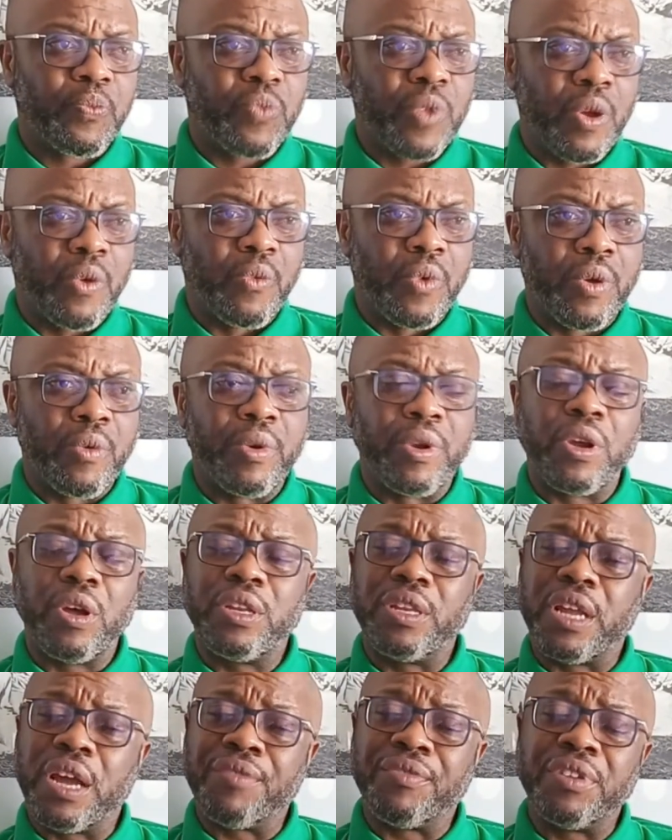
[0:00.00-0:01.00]
we will
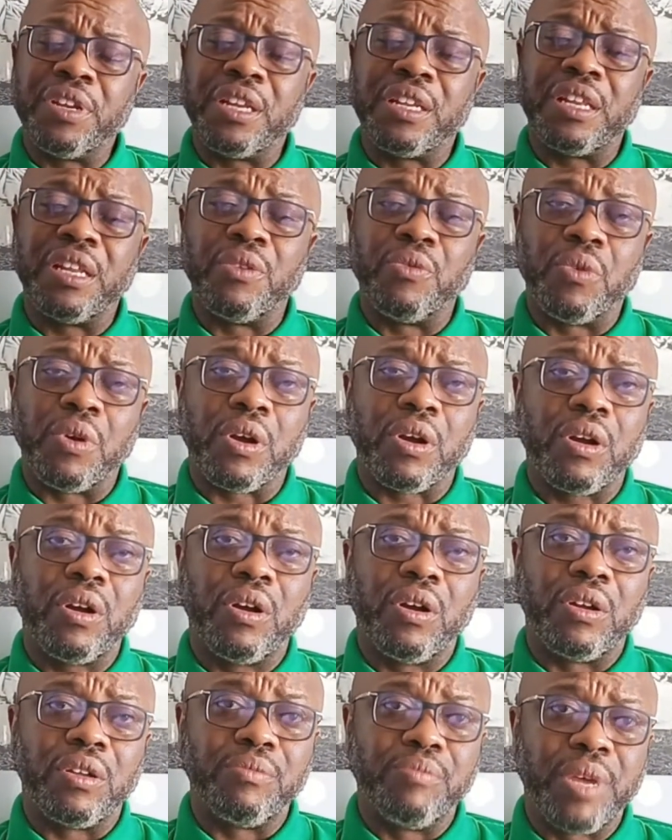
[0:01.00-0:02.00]
definitely work
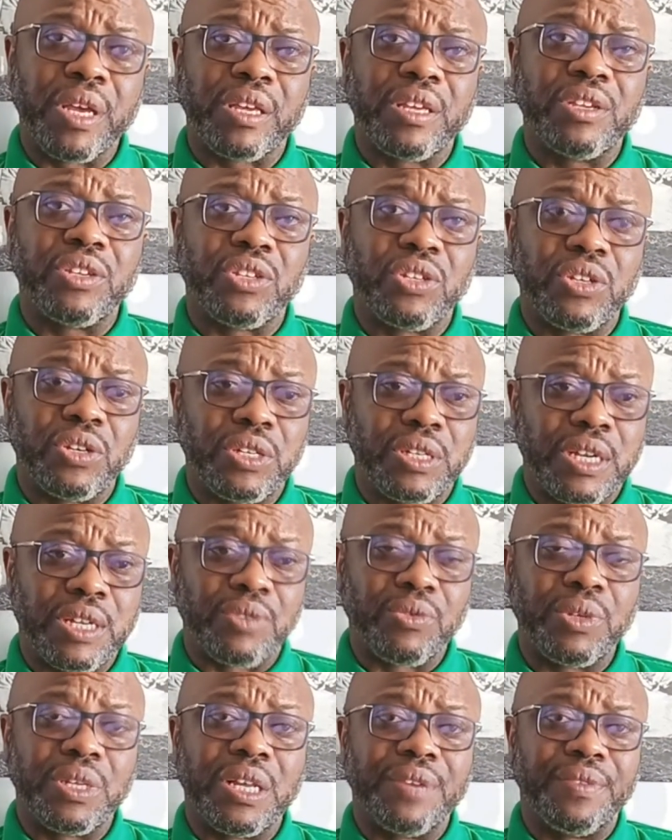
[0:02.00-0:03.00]
on making sure that
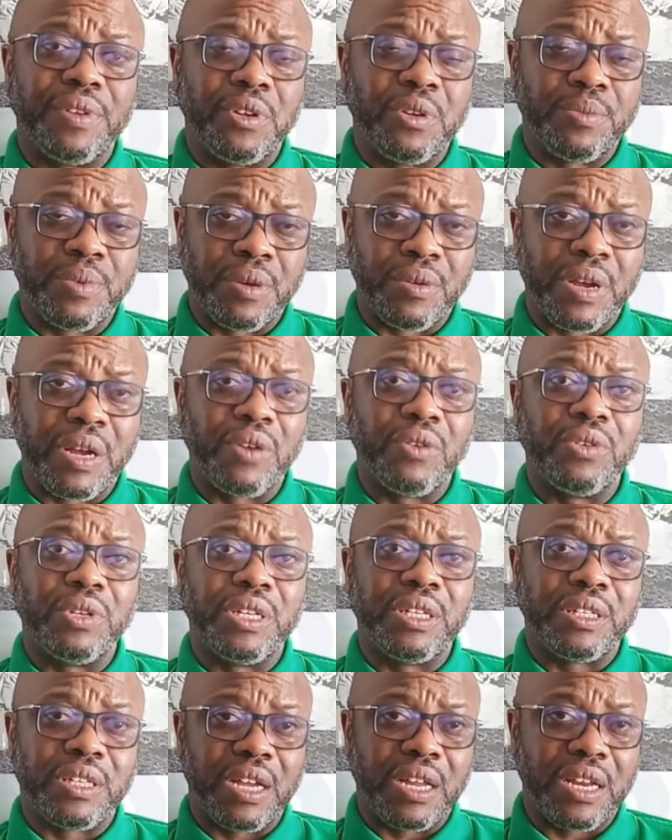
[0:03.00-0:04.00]
we develop our own
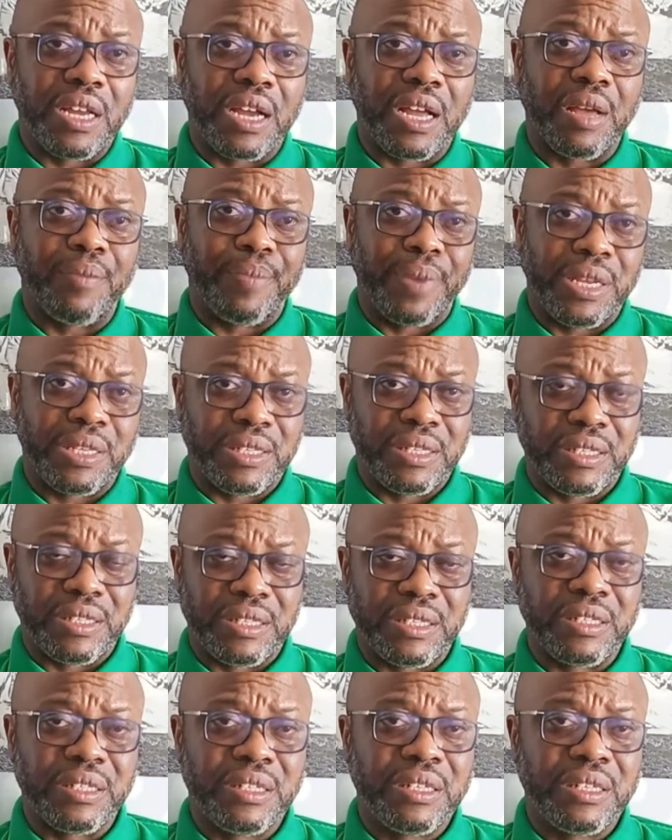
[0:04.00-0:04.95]
internal capacity.